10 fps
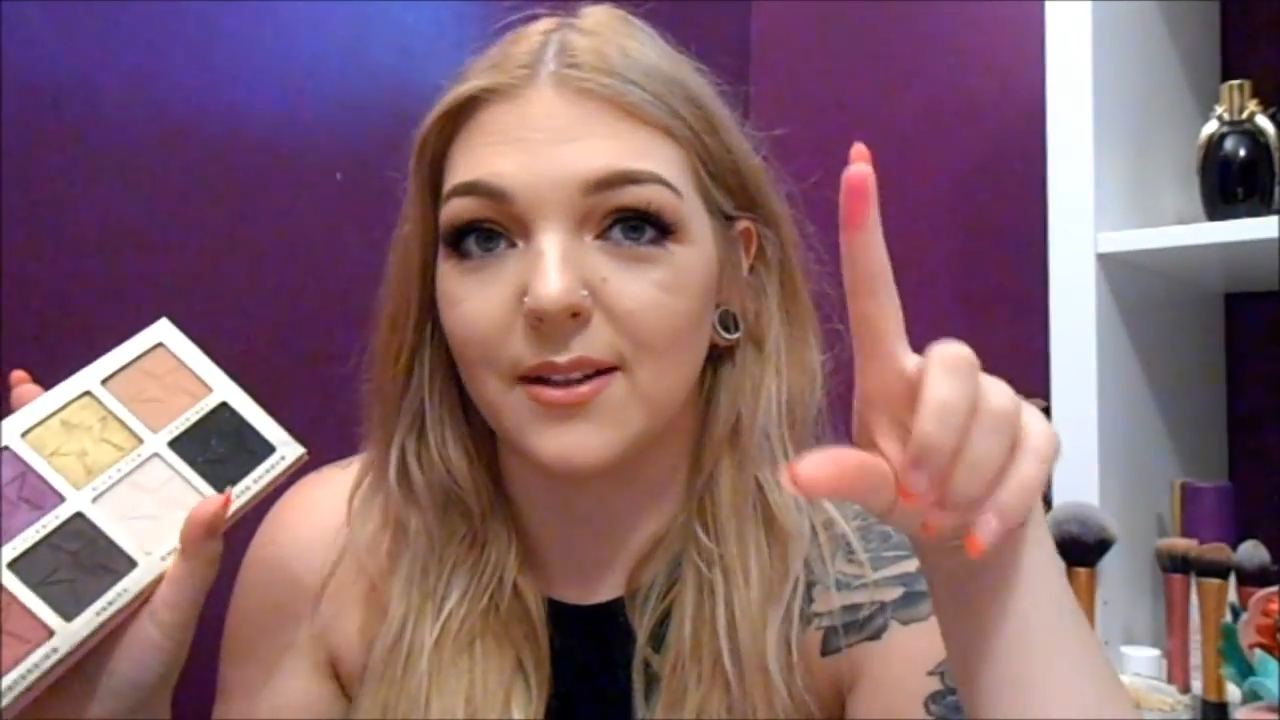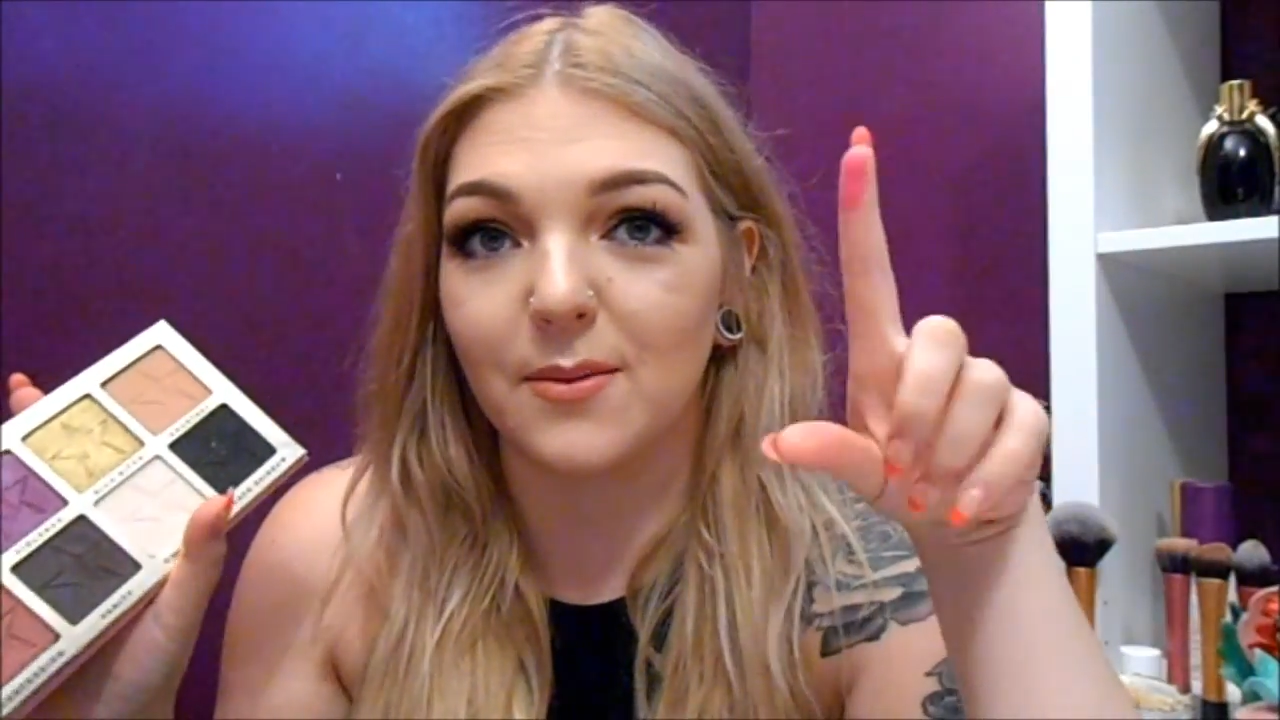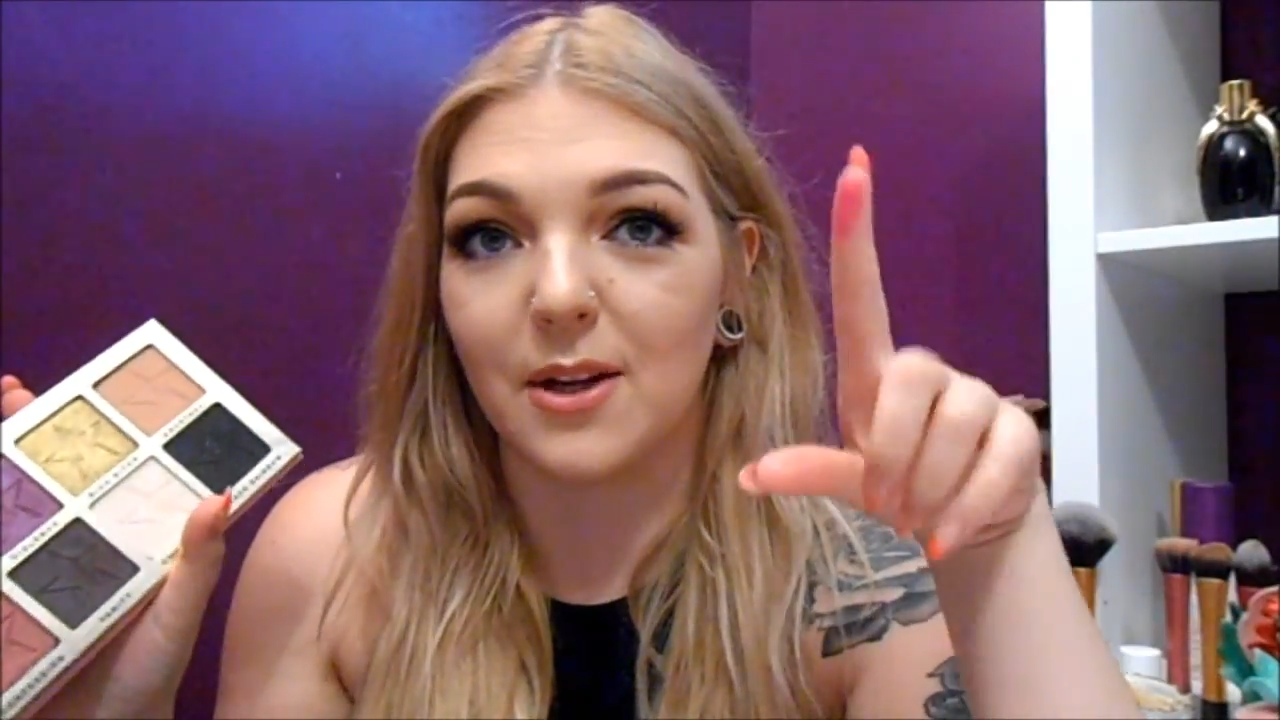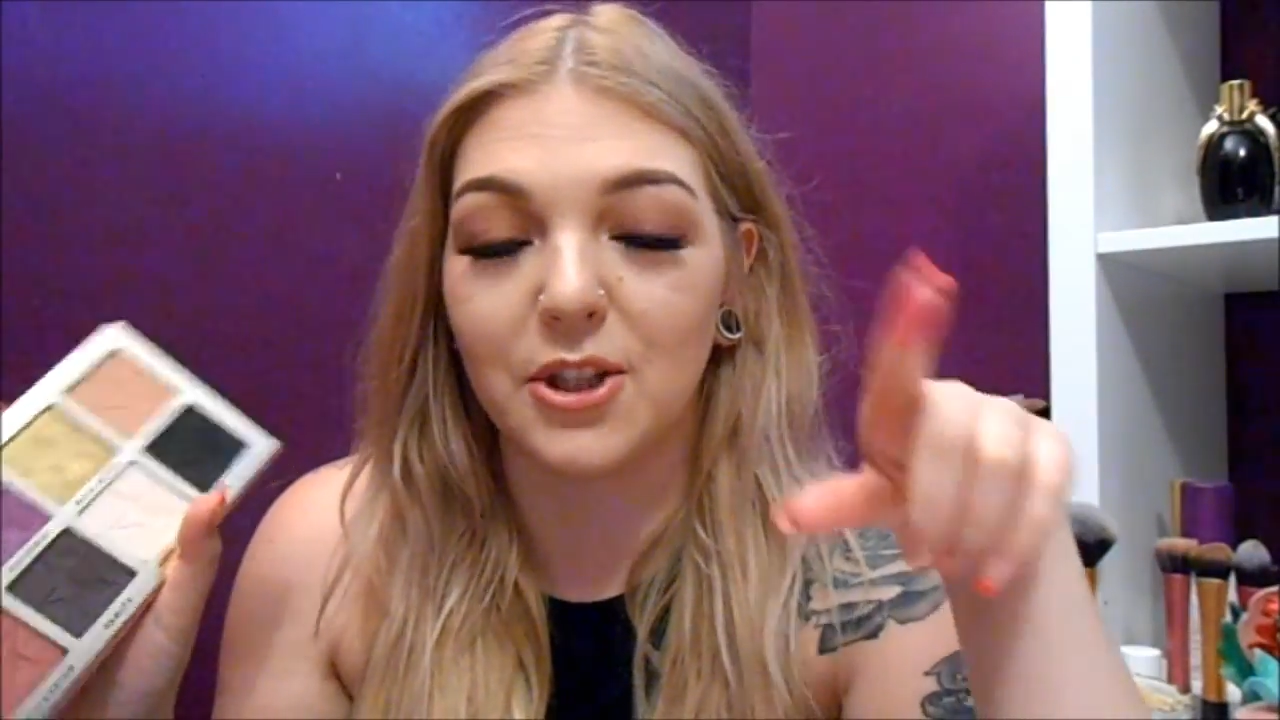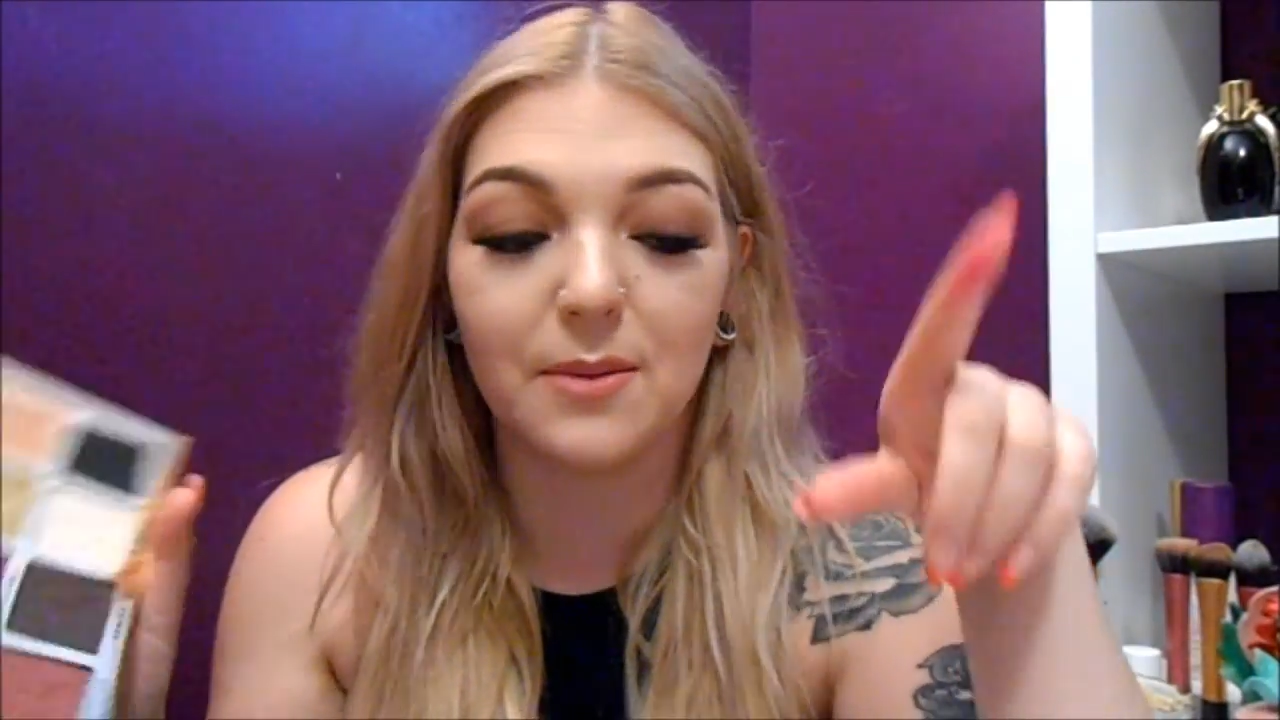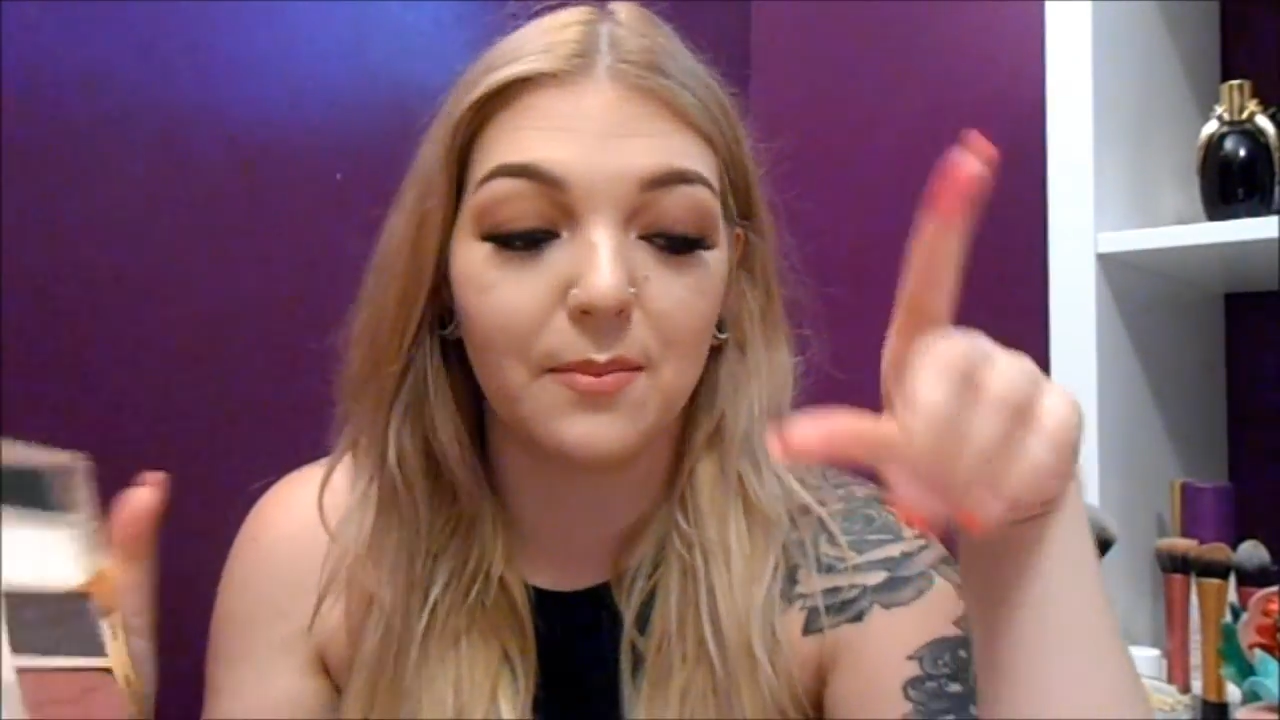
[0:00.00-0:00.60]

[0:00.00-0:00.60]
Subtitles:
going to swatch it,